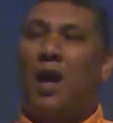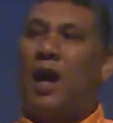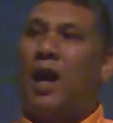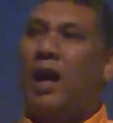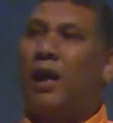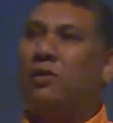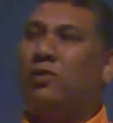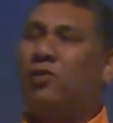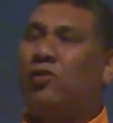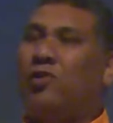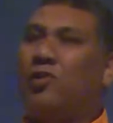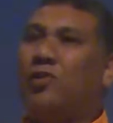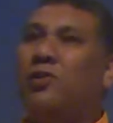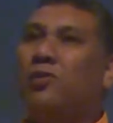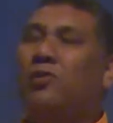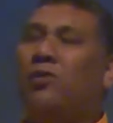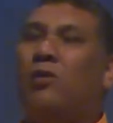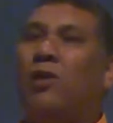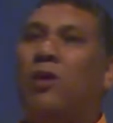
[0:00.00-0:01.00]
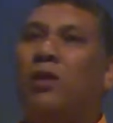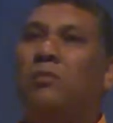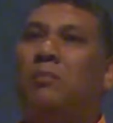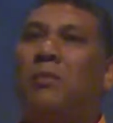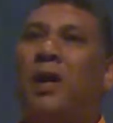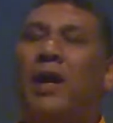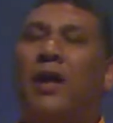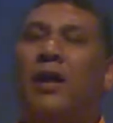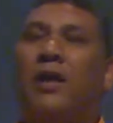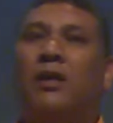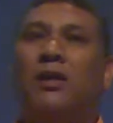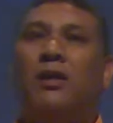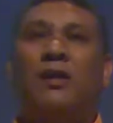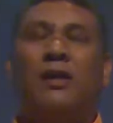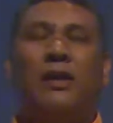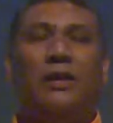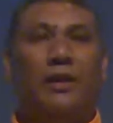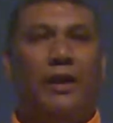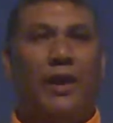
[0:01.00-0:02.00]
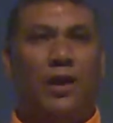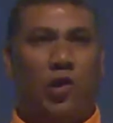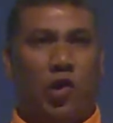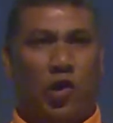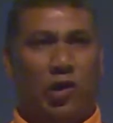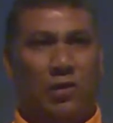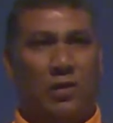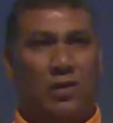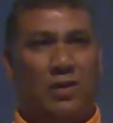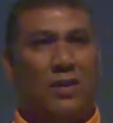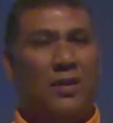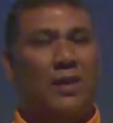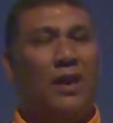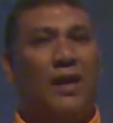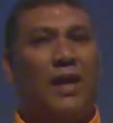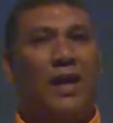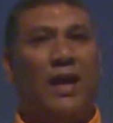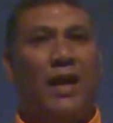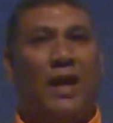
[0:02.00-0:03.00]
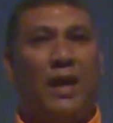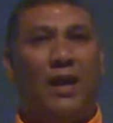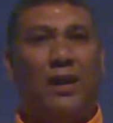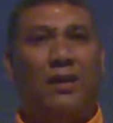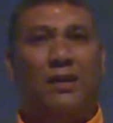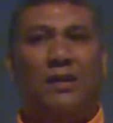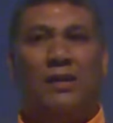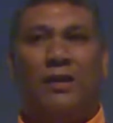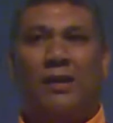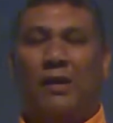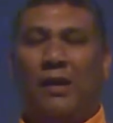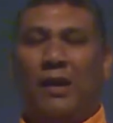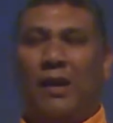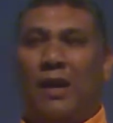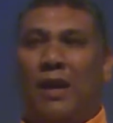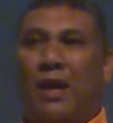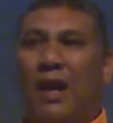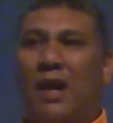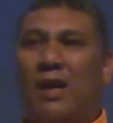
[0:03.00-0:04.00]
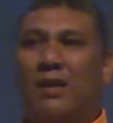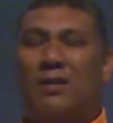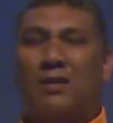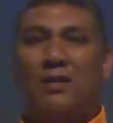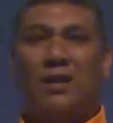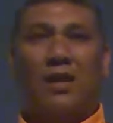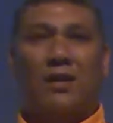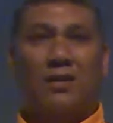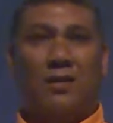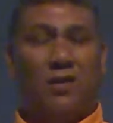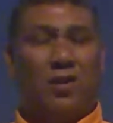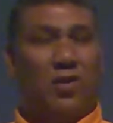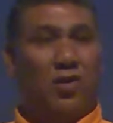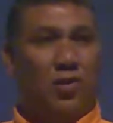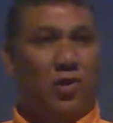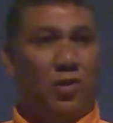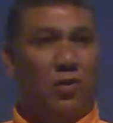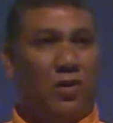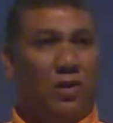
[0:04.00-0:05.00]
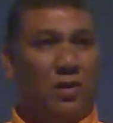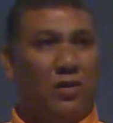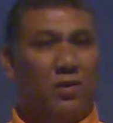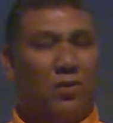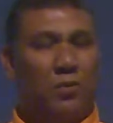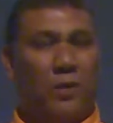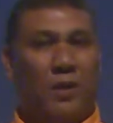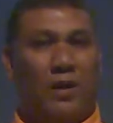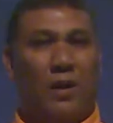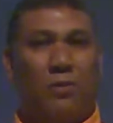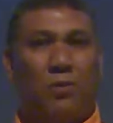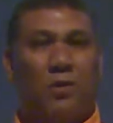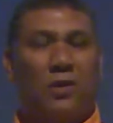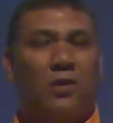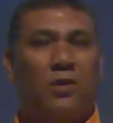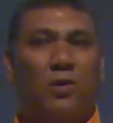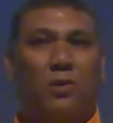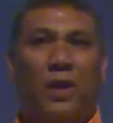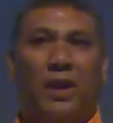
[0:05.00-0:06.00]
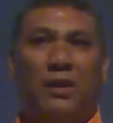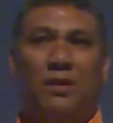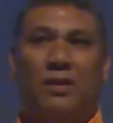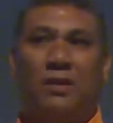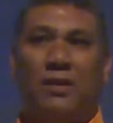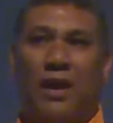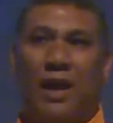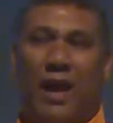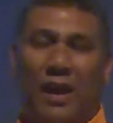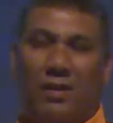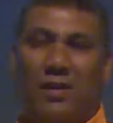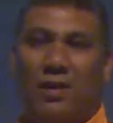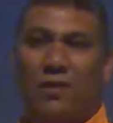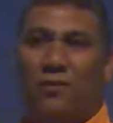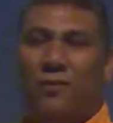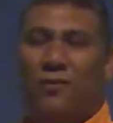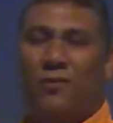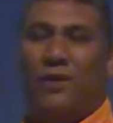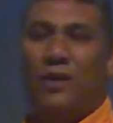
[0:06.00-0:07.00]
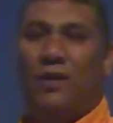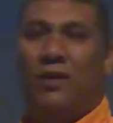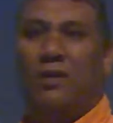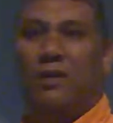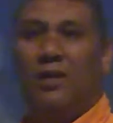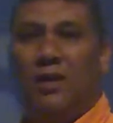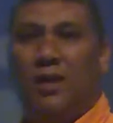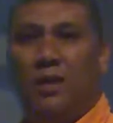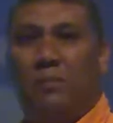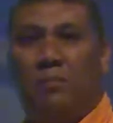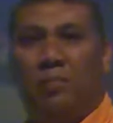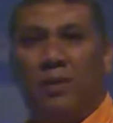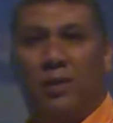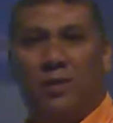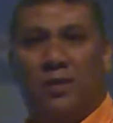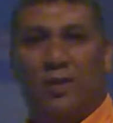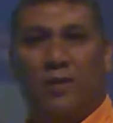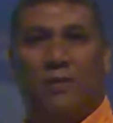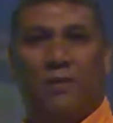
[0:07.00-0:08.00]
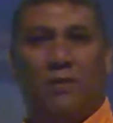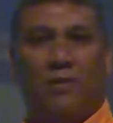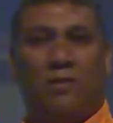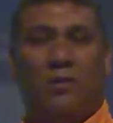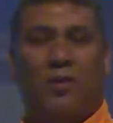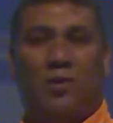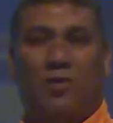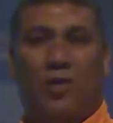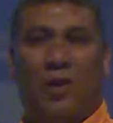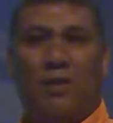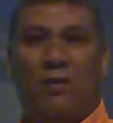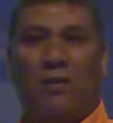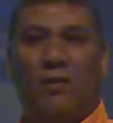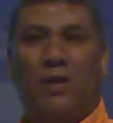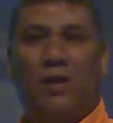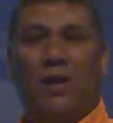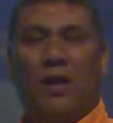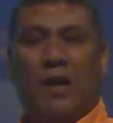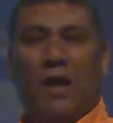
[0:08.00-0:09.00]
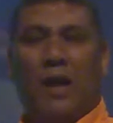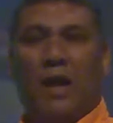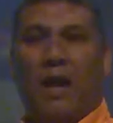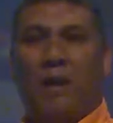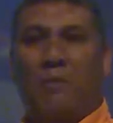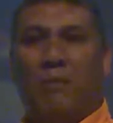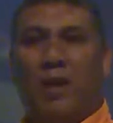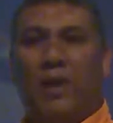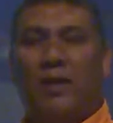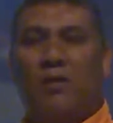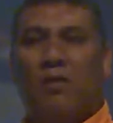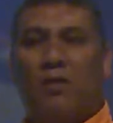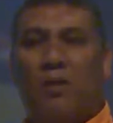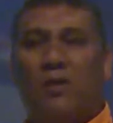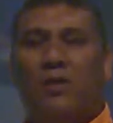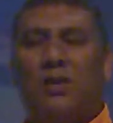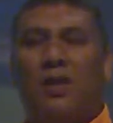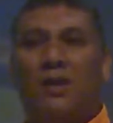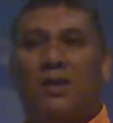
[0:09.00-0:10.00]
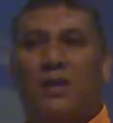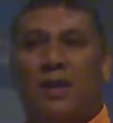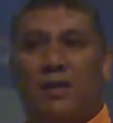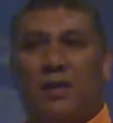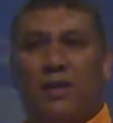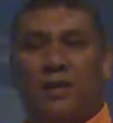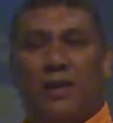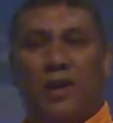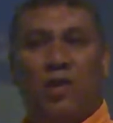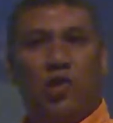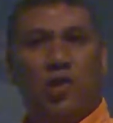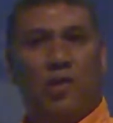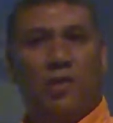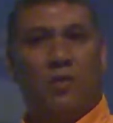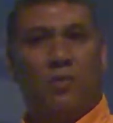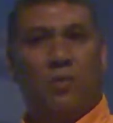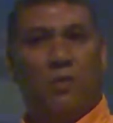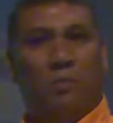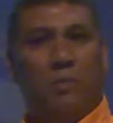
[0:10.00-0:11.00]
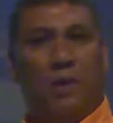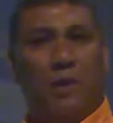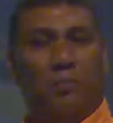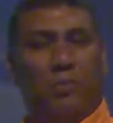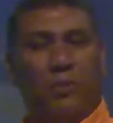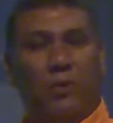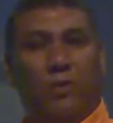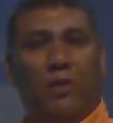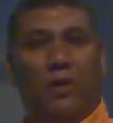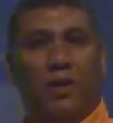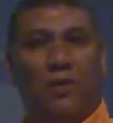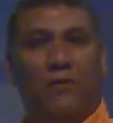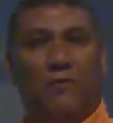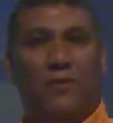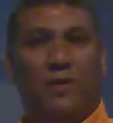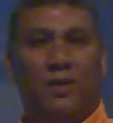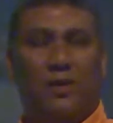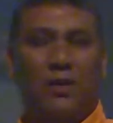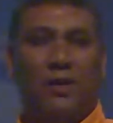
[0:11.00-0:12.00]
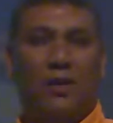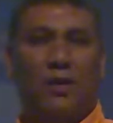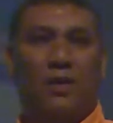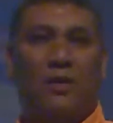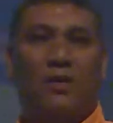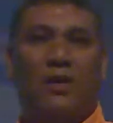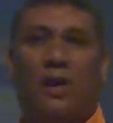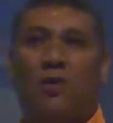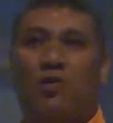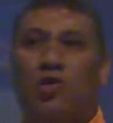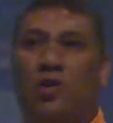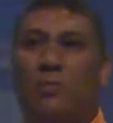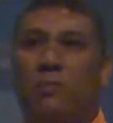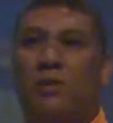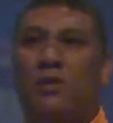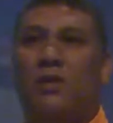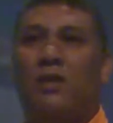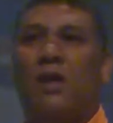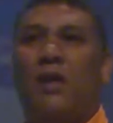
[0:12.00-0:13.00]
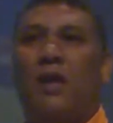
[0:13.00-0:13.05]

I drew on my connections that I had as a student when I was quite active in the political struggle. I made contacts and connections with people who lived in the townships.